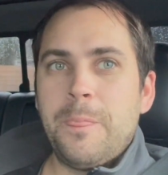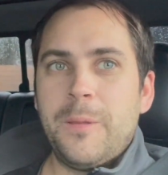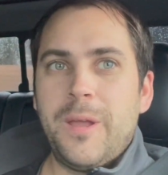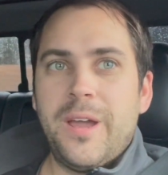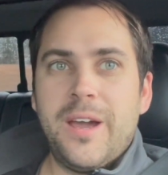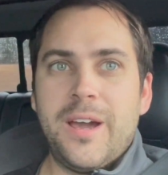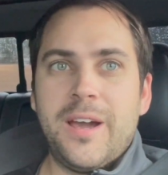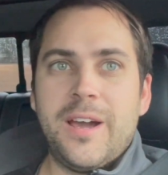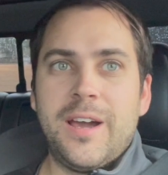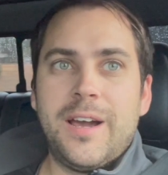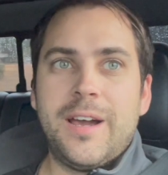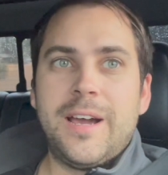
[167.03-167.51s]

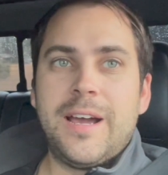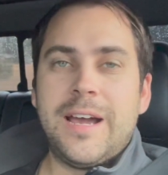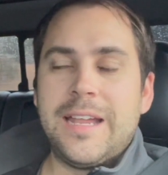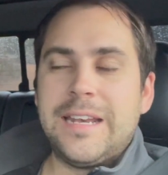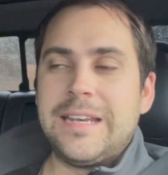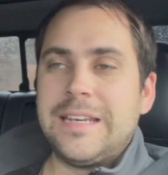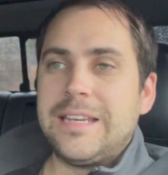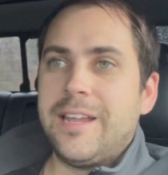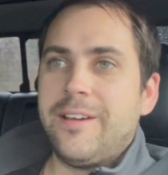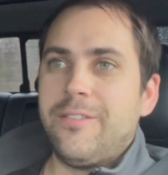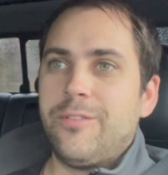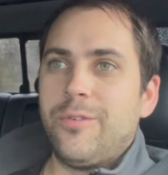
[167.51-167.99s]
I
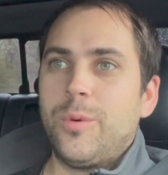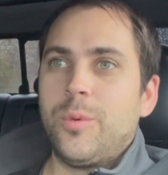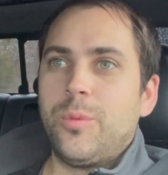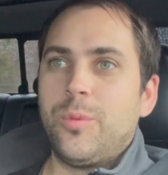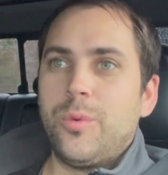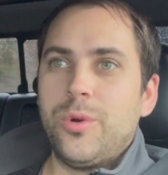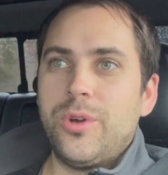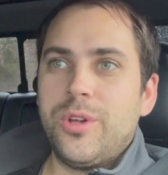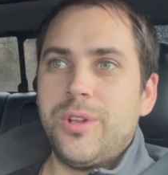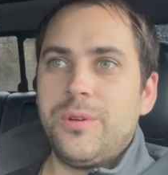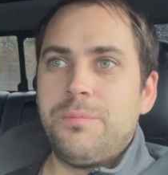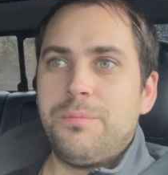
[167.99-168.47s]
never
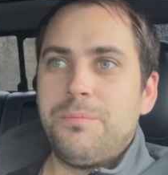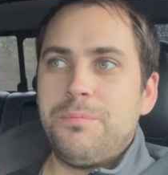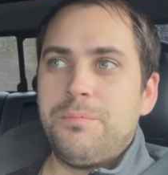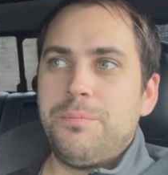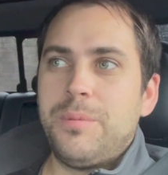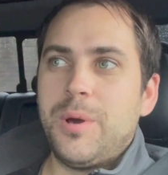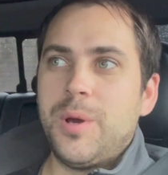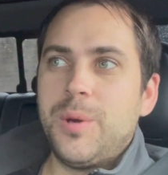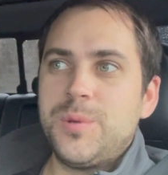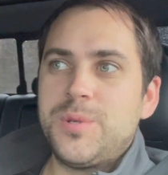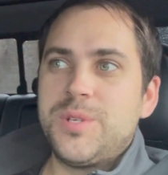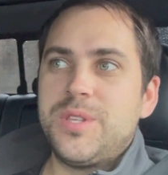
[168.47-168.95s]
would
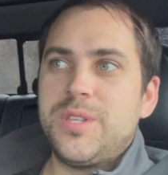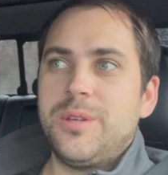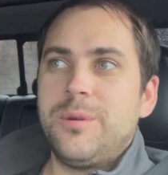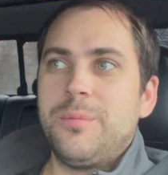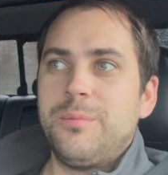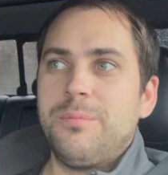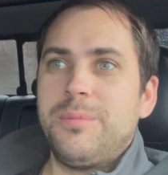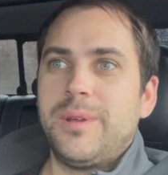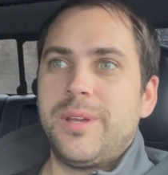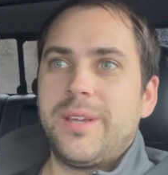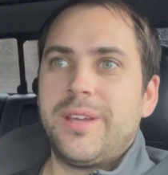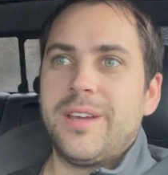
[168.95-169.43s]
post
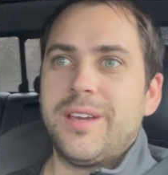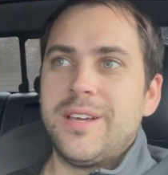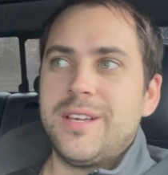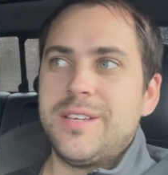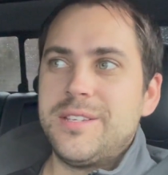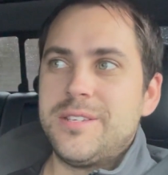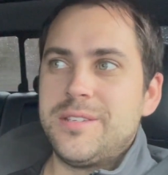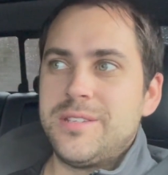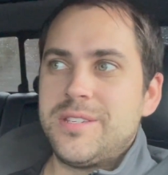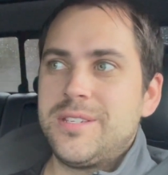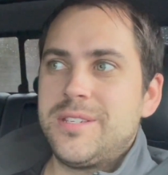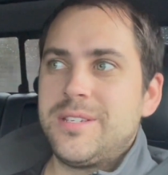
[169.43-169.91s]
them
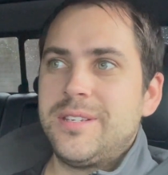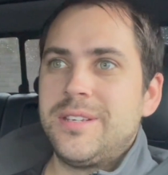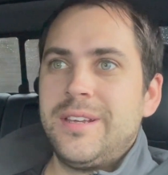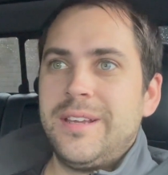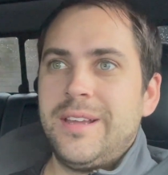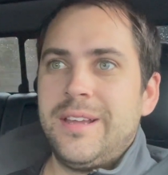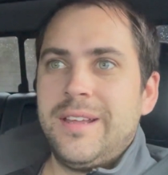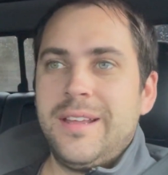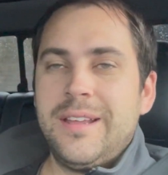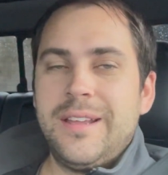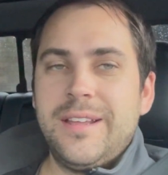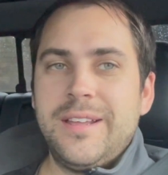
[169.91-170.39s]
because
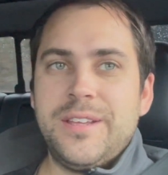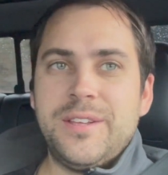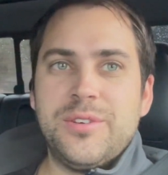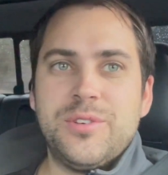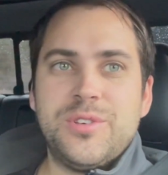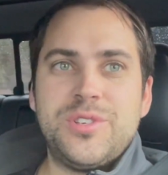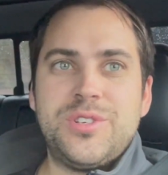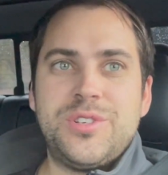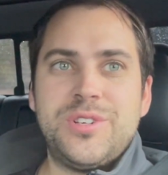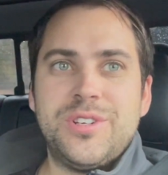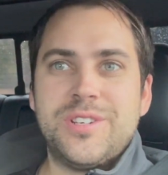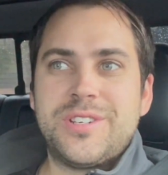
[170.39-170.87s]
it
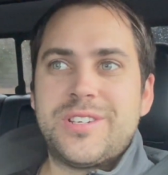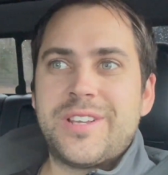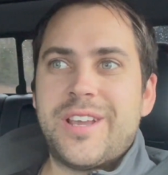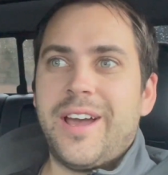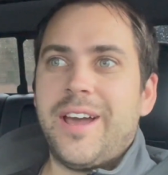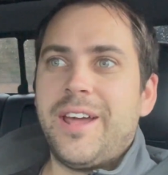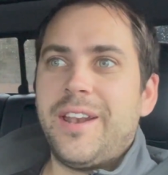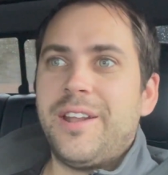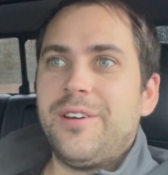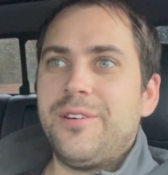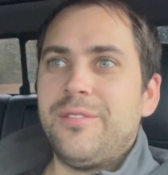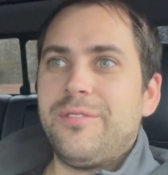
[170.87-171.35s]
was just
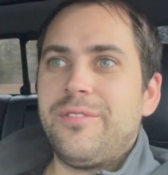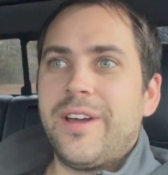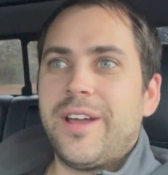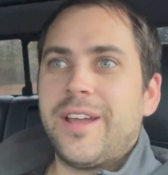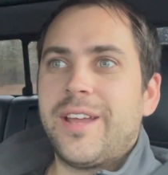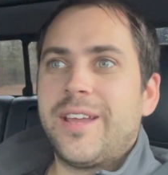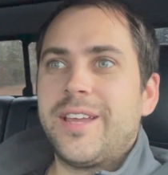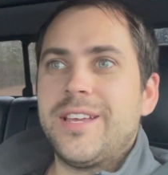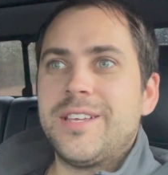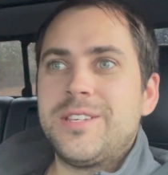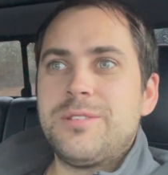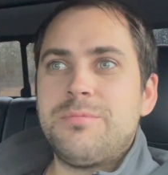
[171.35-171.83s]
kind of, I
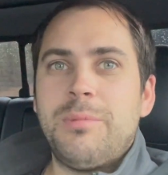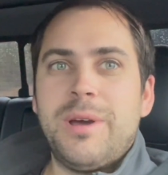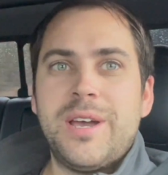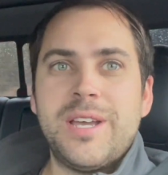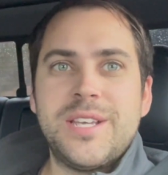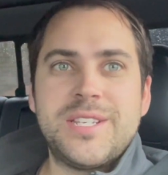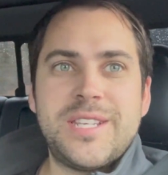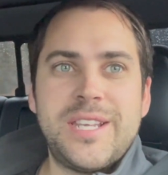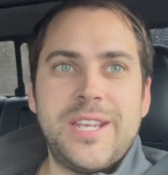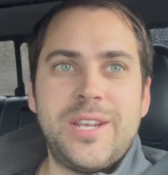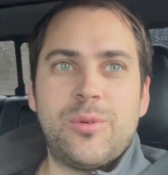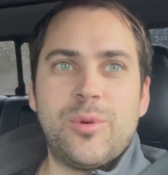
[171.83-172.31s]
guess, my
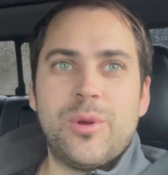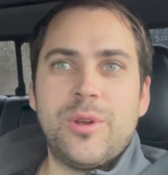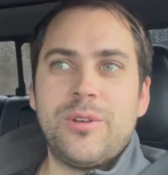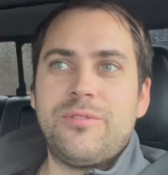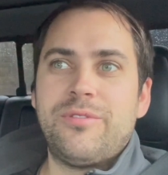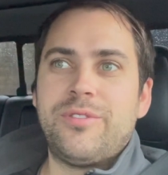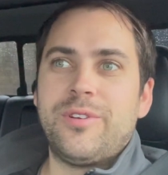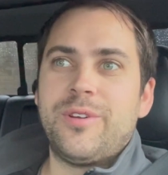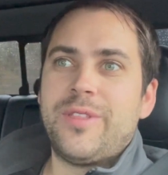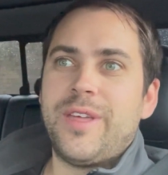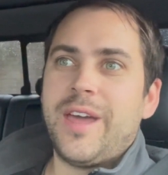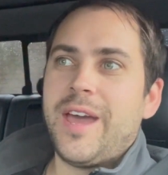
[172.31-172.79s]
secret
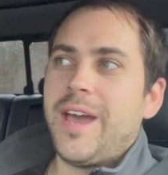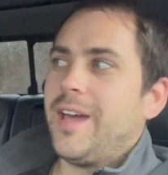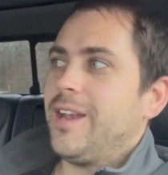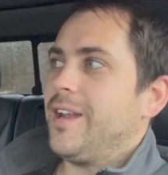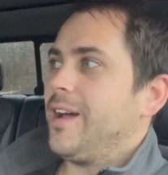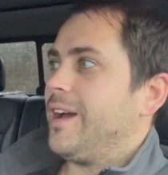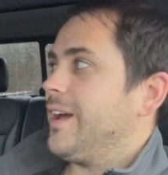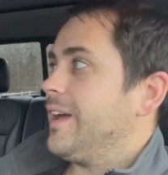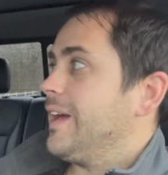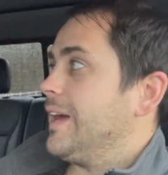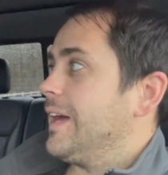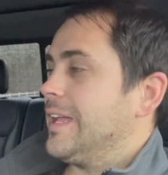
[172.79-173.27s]
for that.
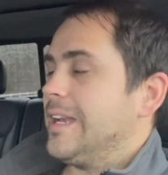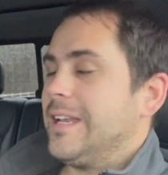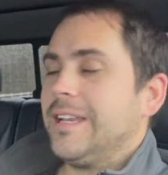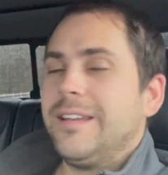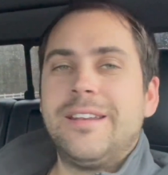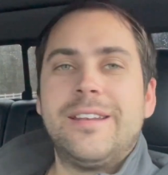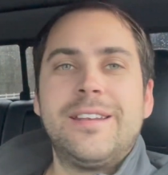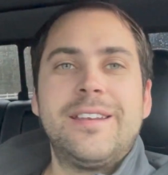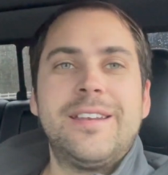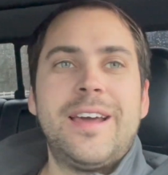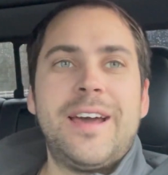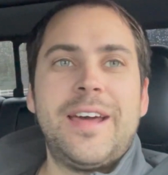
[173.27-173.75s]
I
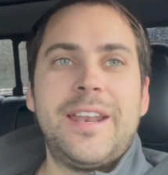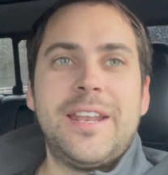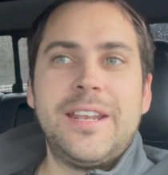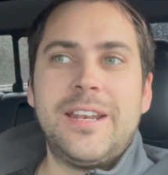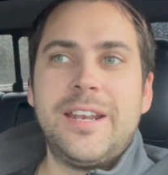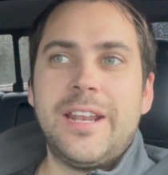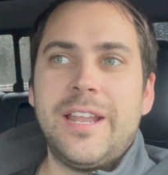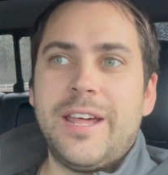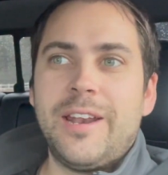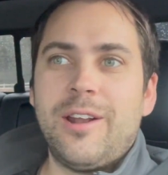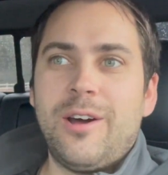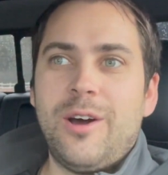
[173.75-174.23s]

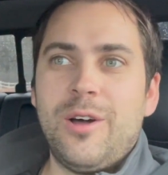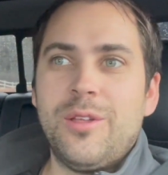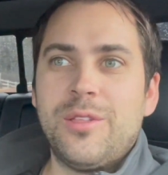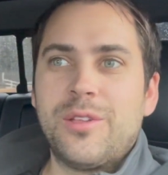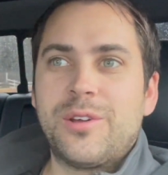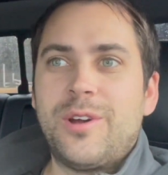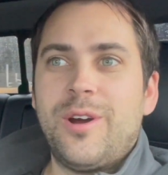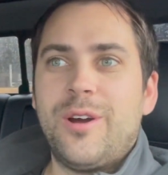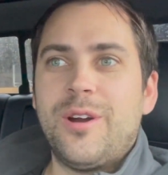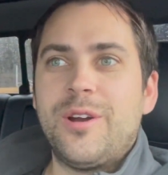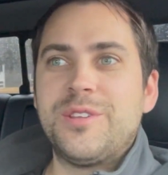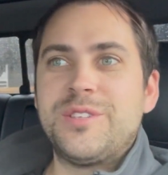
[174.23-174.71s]
didn't let all
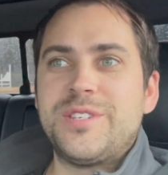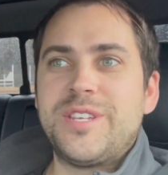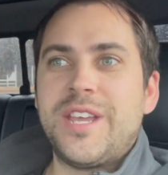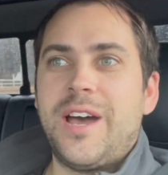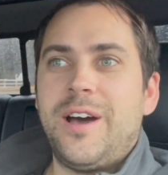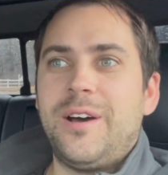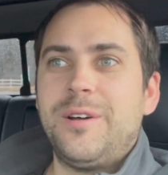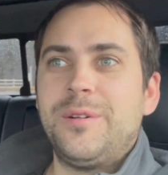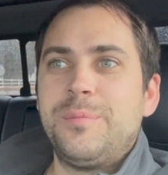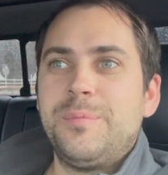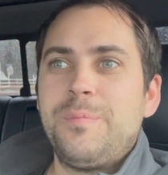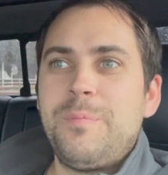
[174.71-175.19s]
the cards
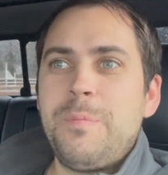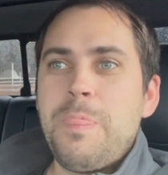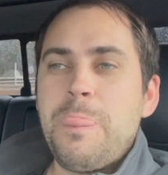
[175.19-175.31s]
out.